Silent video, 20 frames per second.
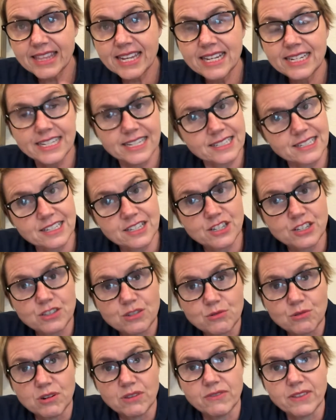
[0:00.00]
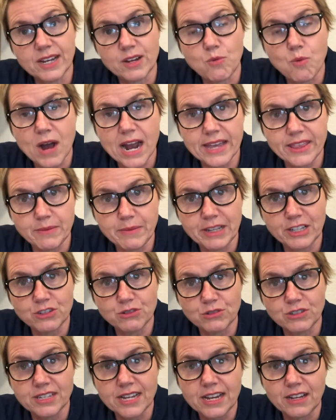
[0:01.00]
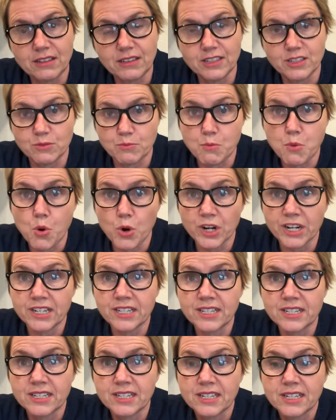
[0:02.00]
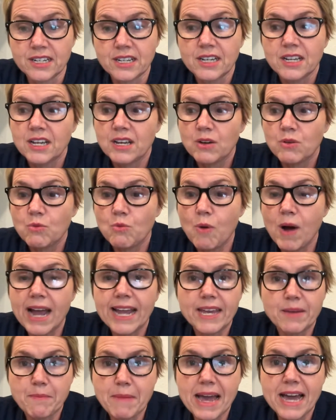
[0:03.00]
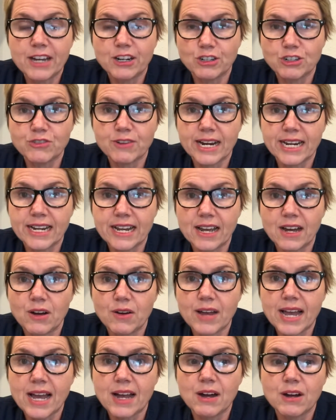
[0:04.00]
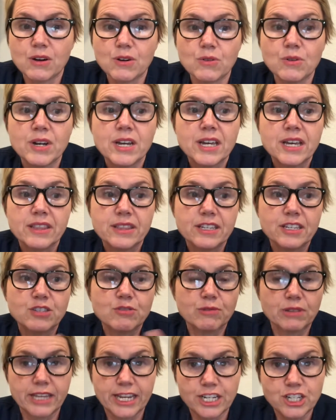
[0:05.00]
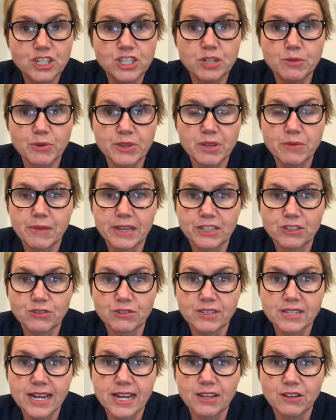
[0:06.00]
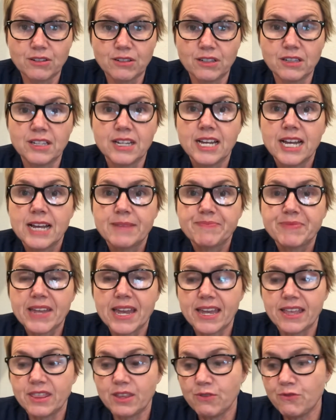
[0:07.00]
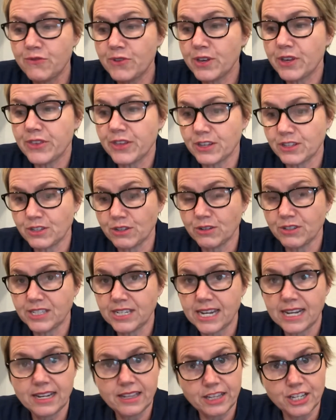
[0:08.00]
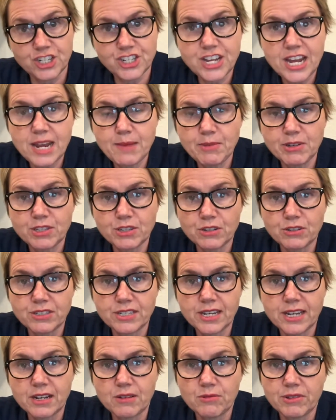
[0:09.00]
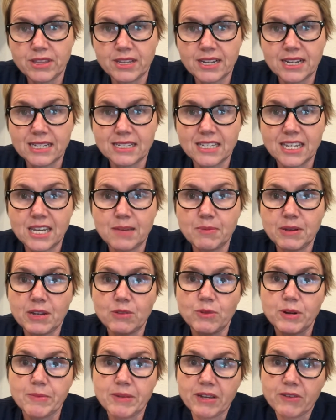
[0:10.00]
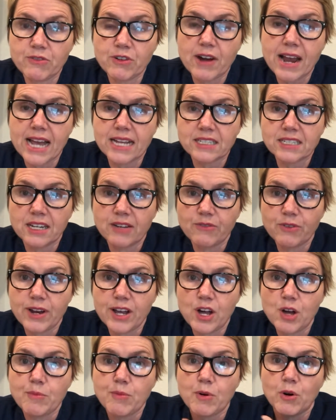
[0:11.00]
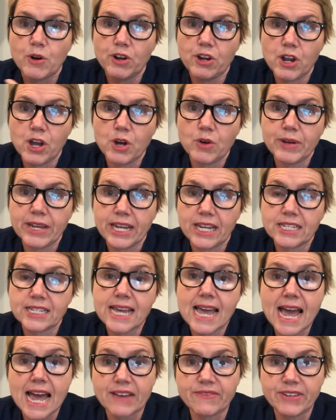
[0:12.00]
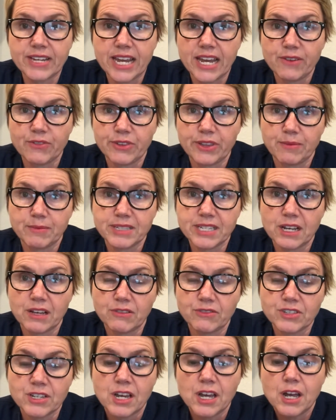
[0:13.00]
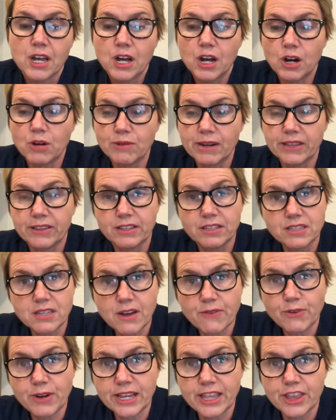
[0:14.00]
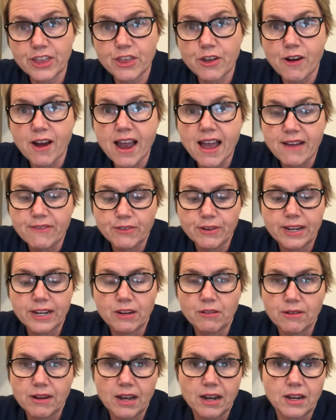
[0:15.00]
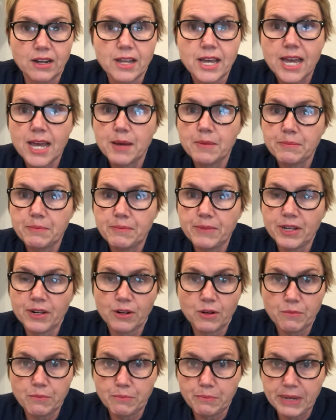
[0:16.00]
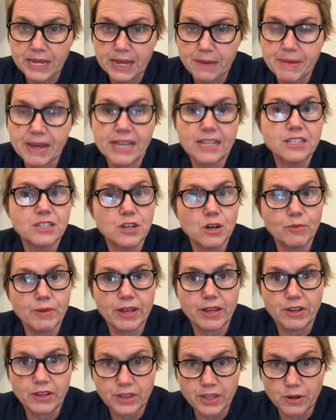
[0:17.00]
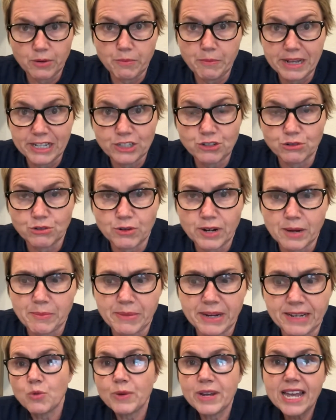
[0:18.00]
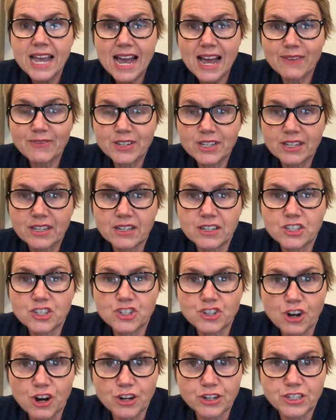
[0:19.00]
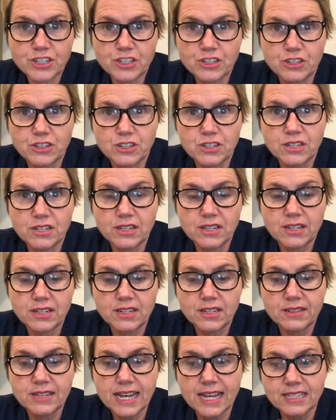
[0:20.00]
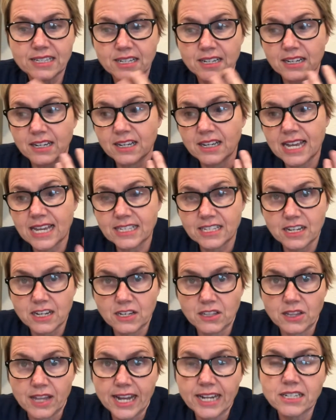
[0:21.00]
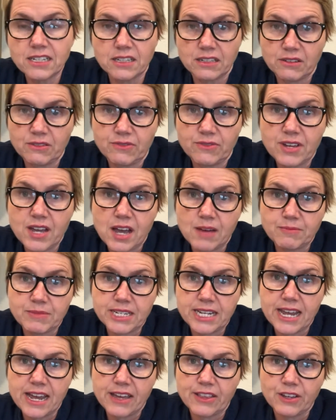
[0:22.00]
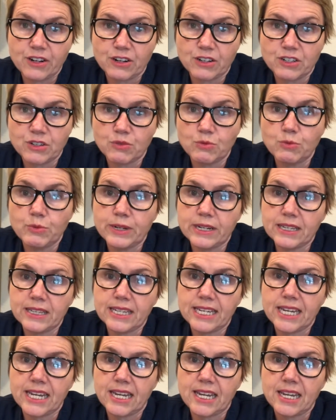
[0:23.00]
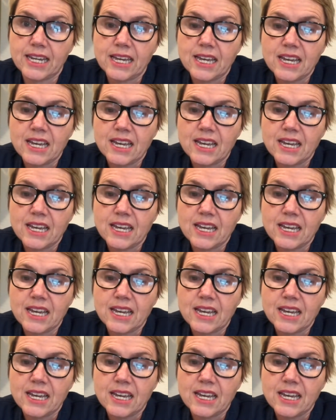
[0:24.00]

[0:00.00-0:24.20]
then gets us to sort of like why the menstrual cycle is important, why it matters right now, how this relationship with the menstrual cycle and the filth associated and the shame associated with it is keeping women from asking for help or knowing to advocate for themselves around the suffering that they're having around, PMS, around their menstrual cramping. We have to start to, as a collective, come together to really